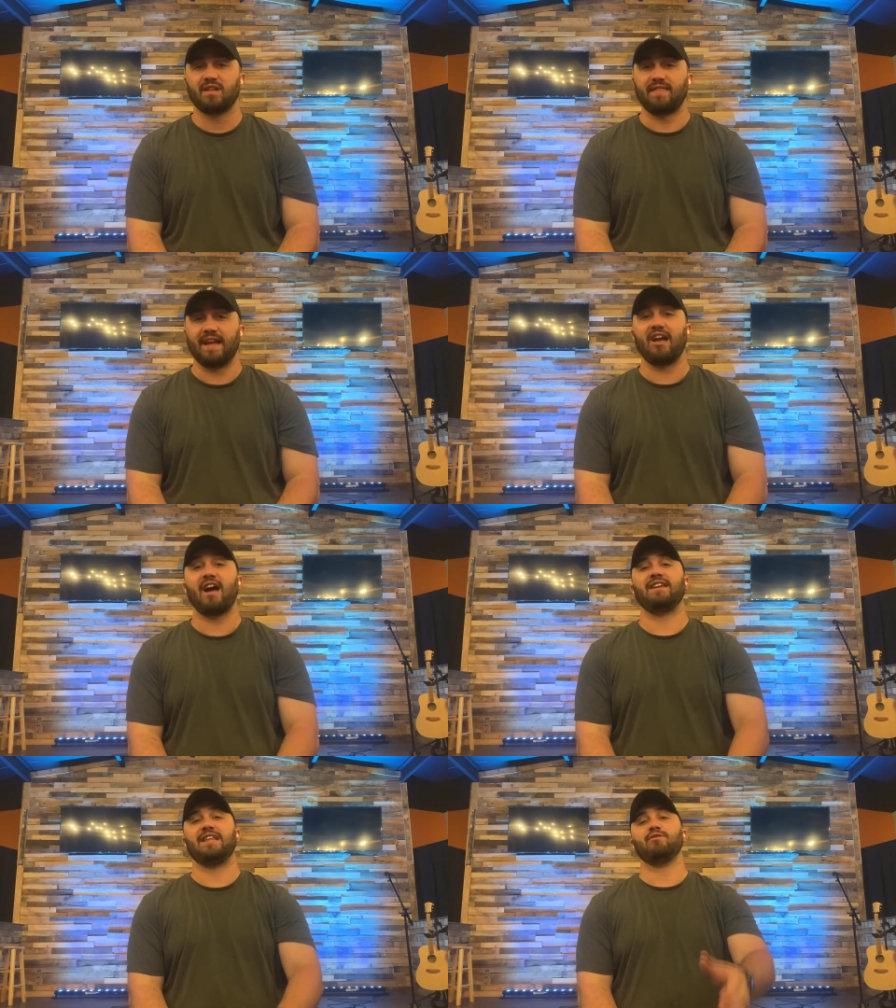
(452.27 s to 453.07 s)
that
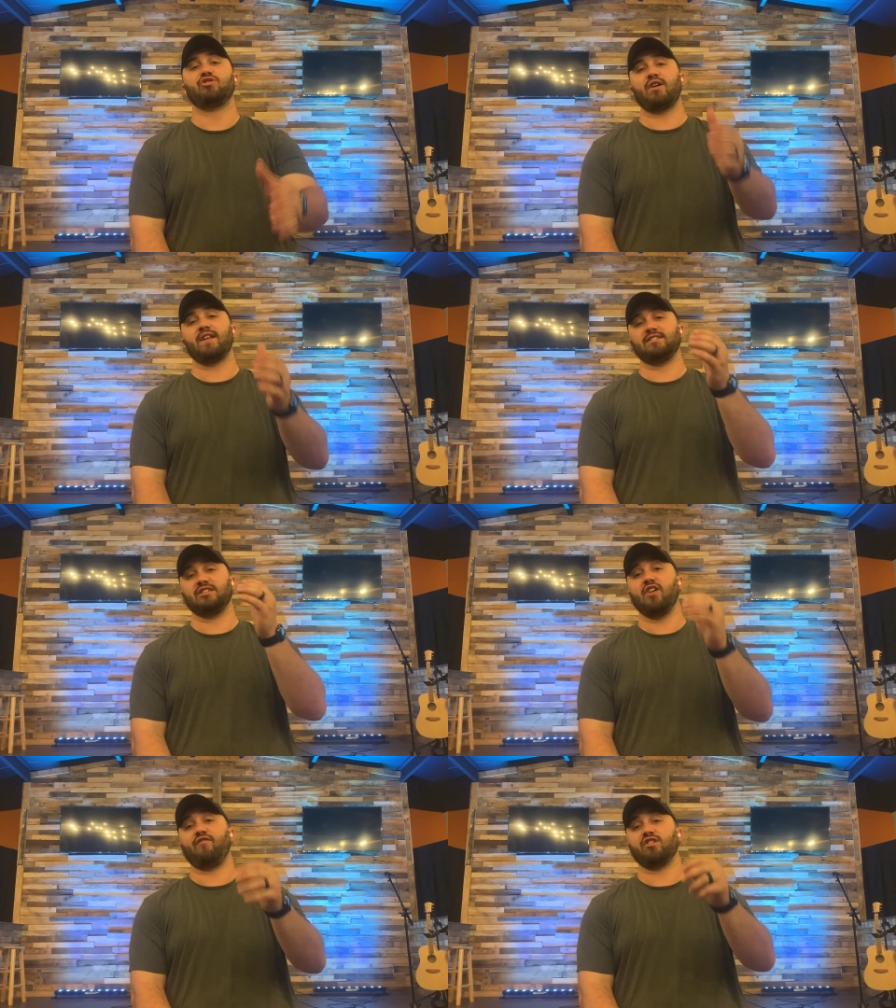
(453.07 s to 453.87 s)
God demonstrated his
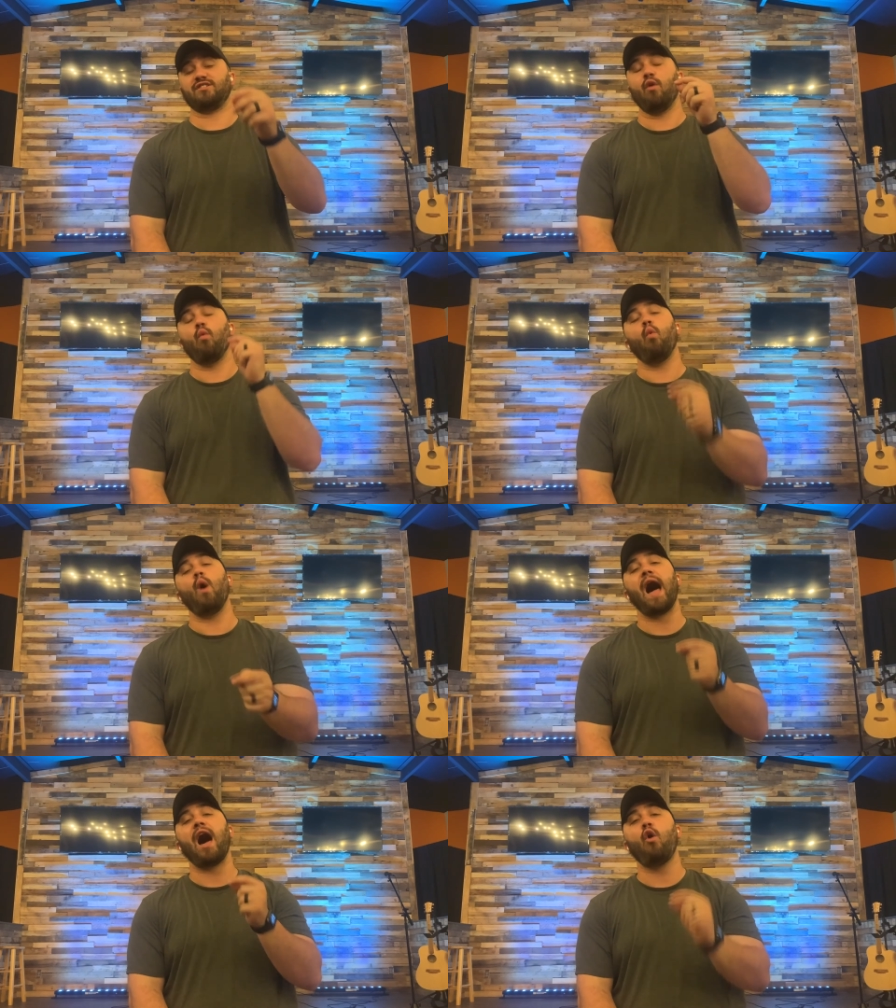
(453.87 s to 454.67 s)
love for us, that
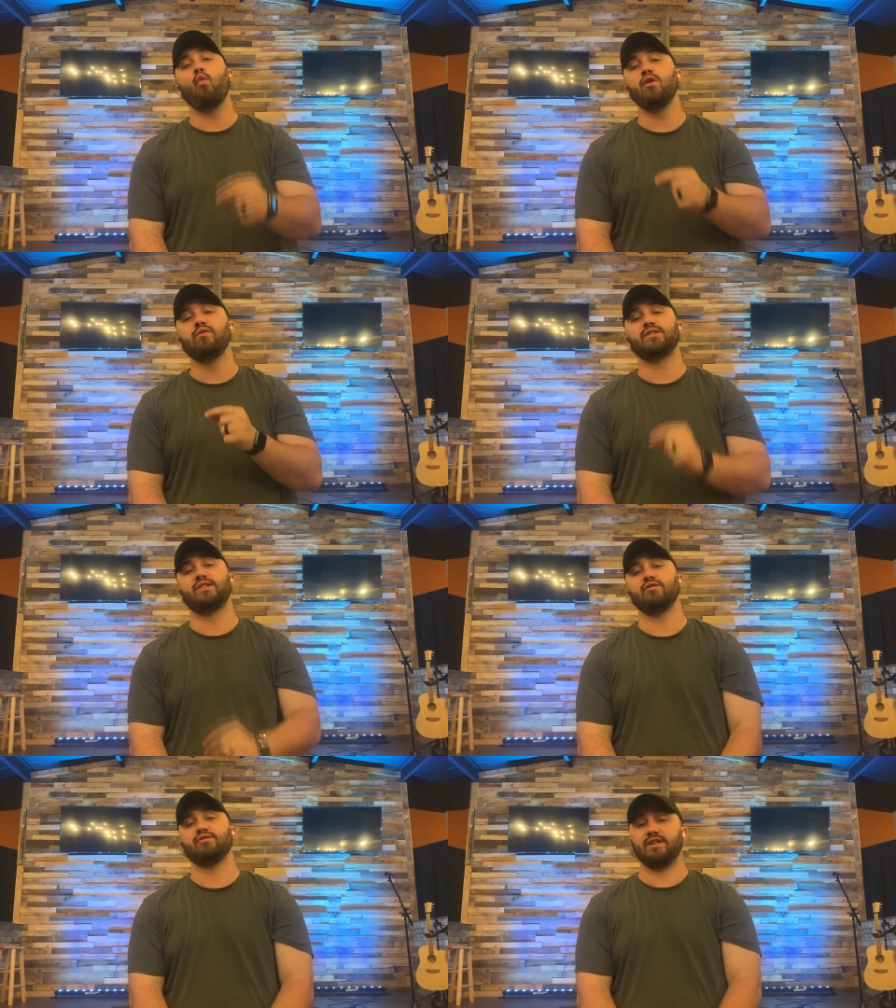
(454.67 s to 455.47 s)
while we were
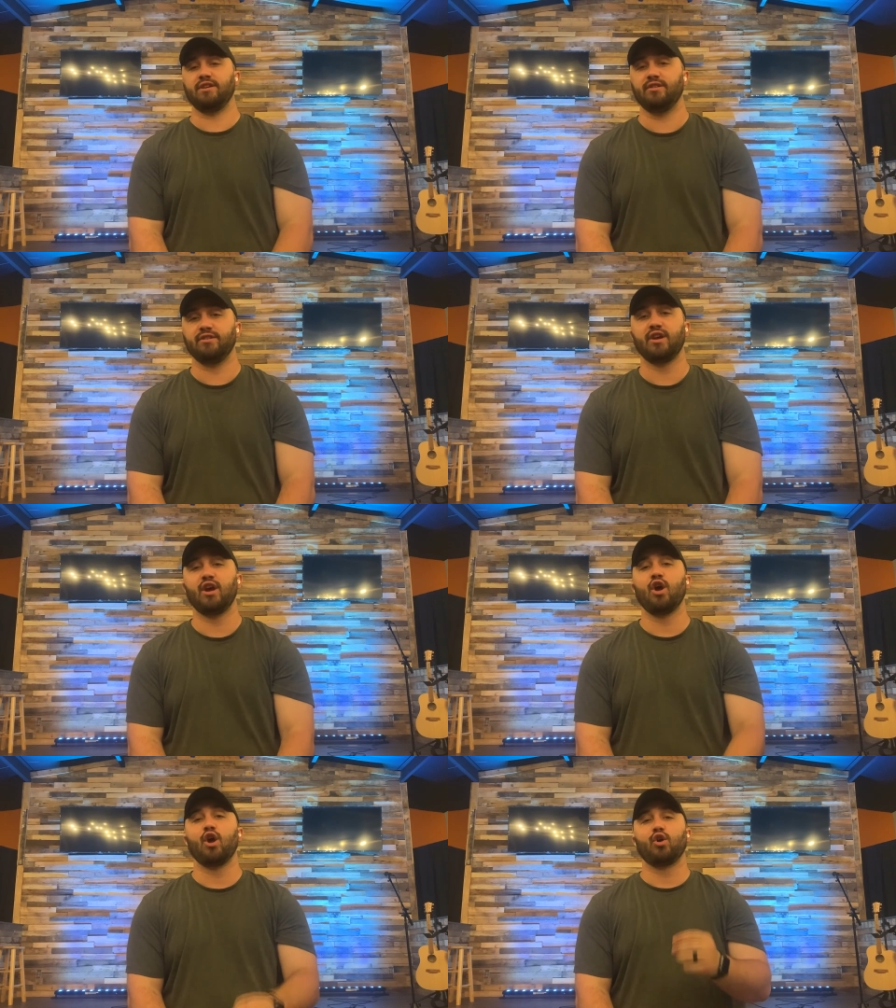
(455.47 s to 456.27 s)
still sinners,
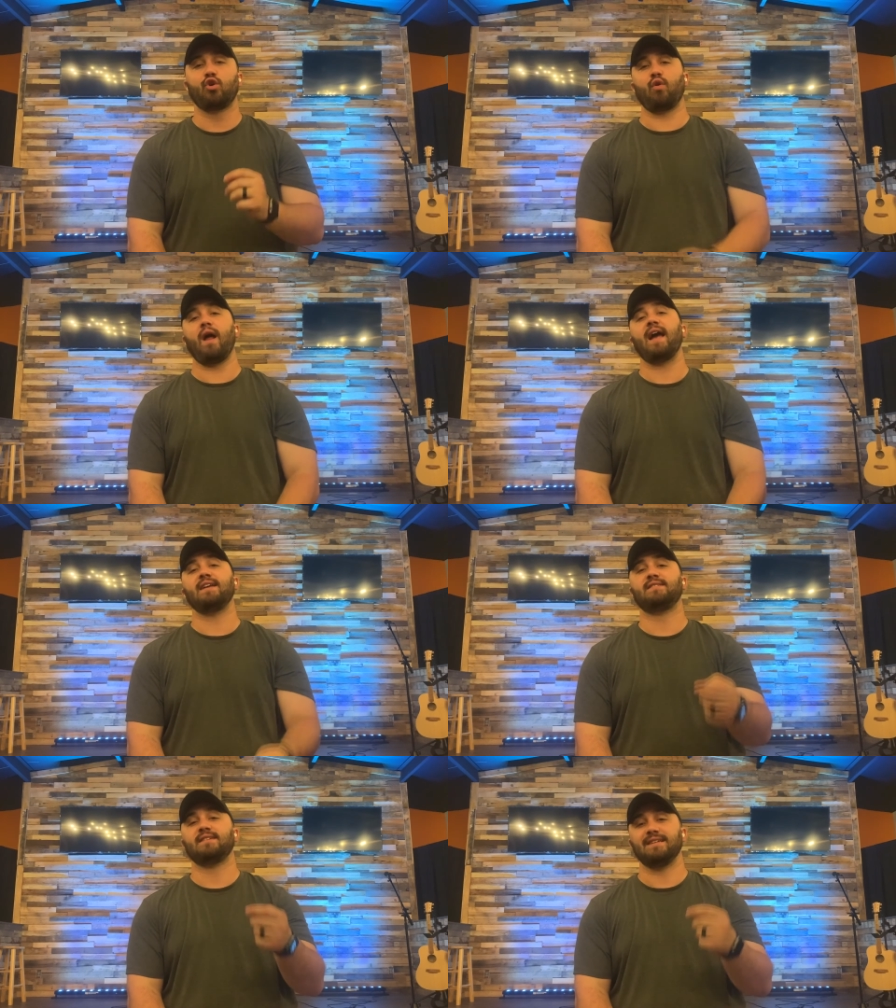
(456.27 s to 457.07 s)

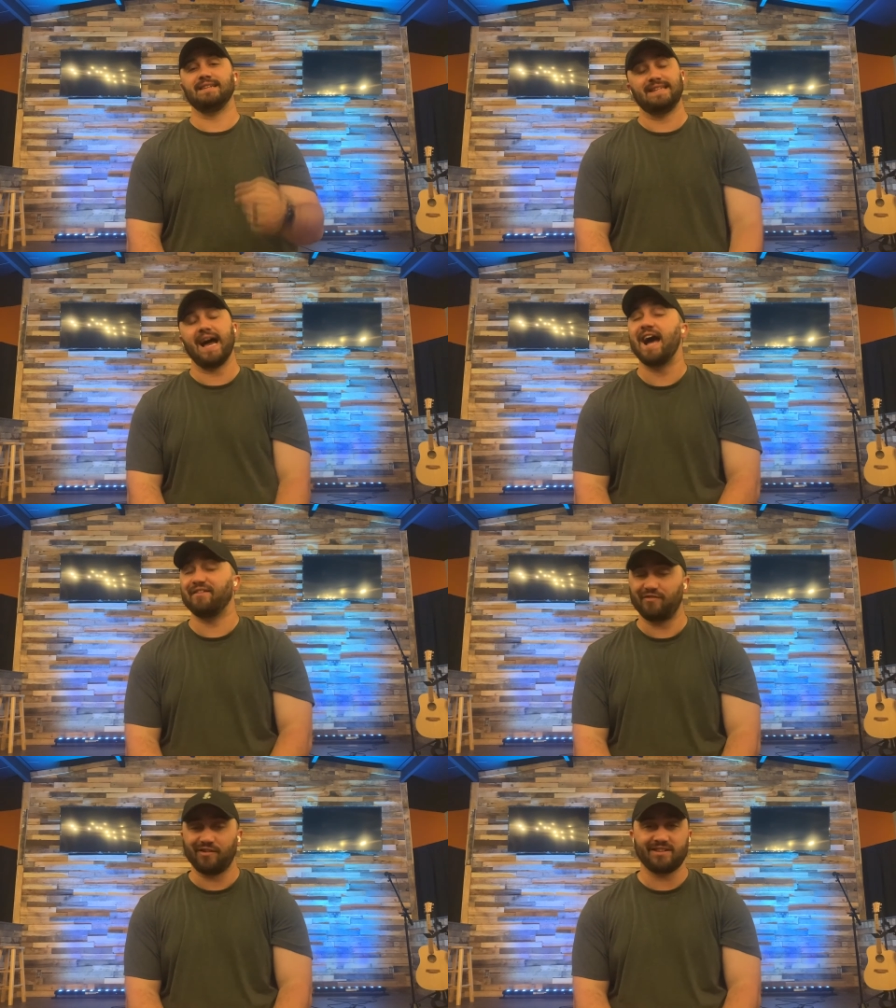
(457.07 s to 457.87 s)
Christ
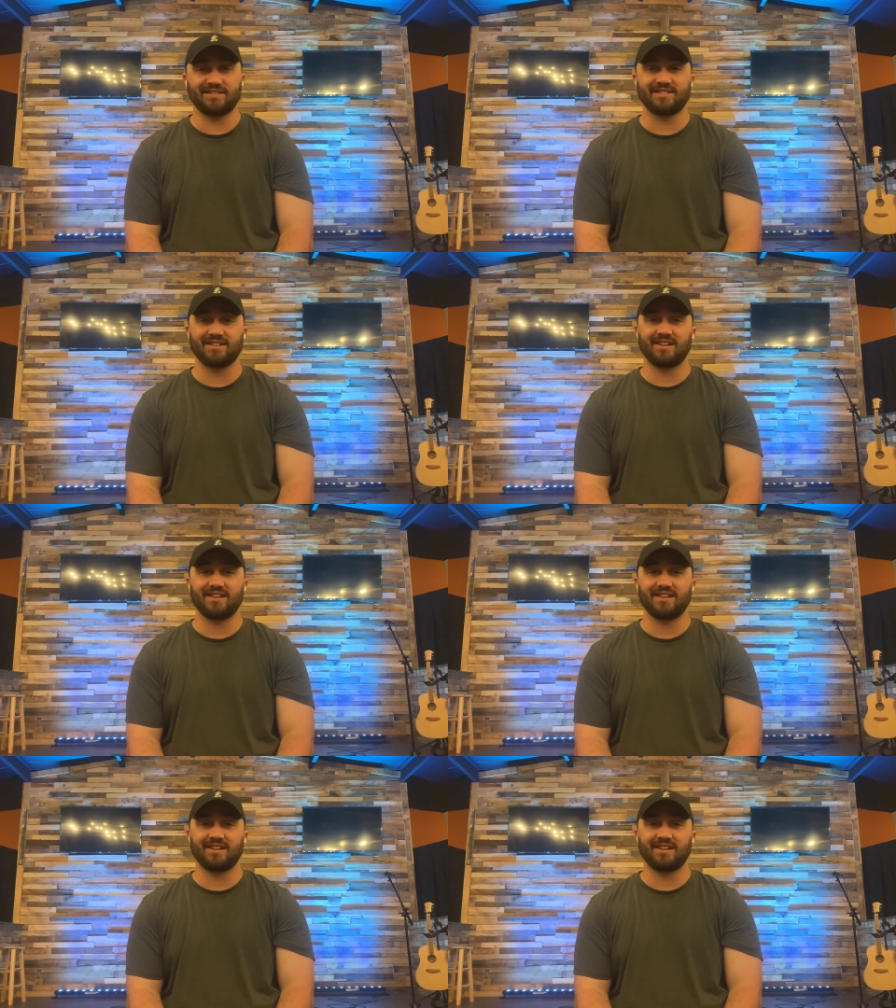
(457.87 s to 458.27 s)
died for us.